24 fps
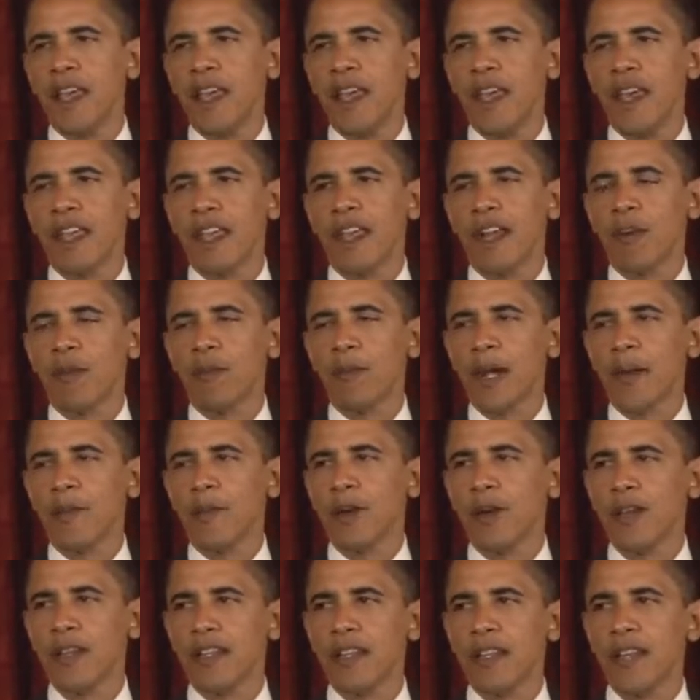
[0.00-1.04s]
And I
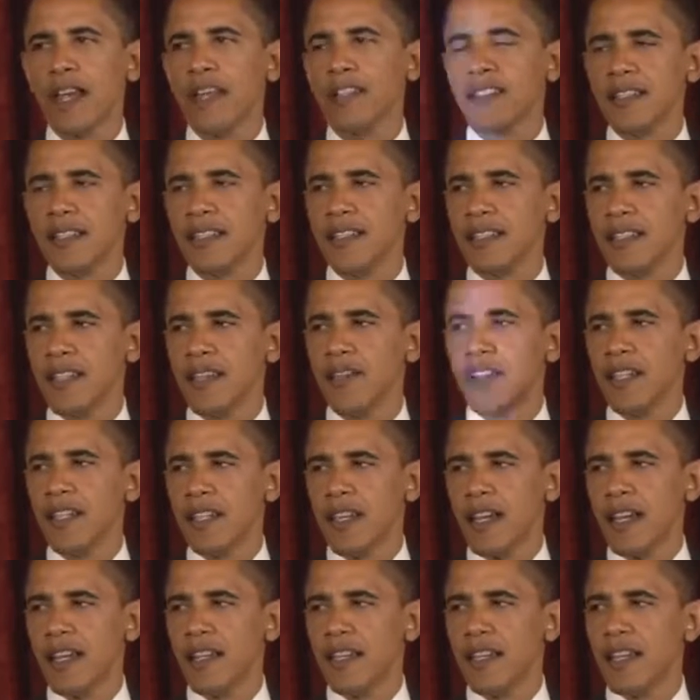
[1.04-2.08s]
remember in
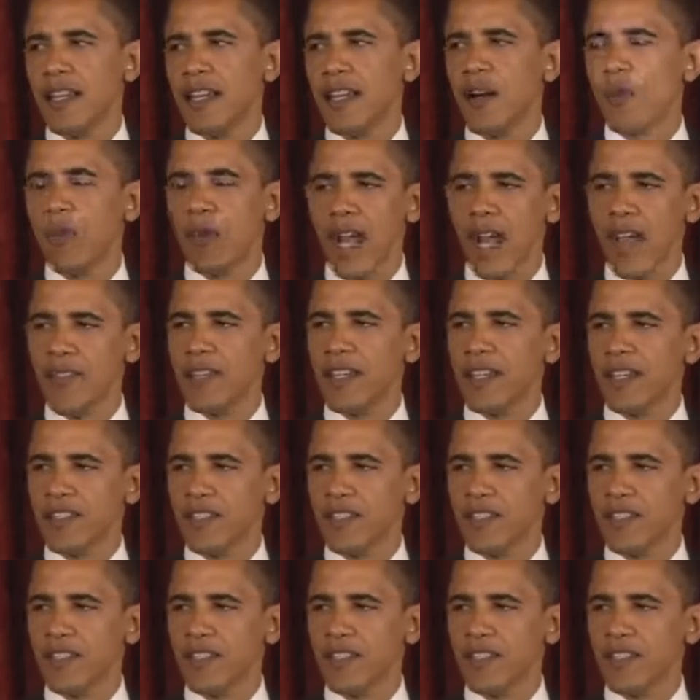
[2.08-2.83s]
1979 arriving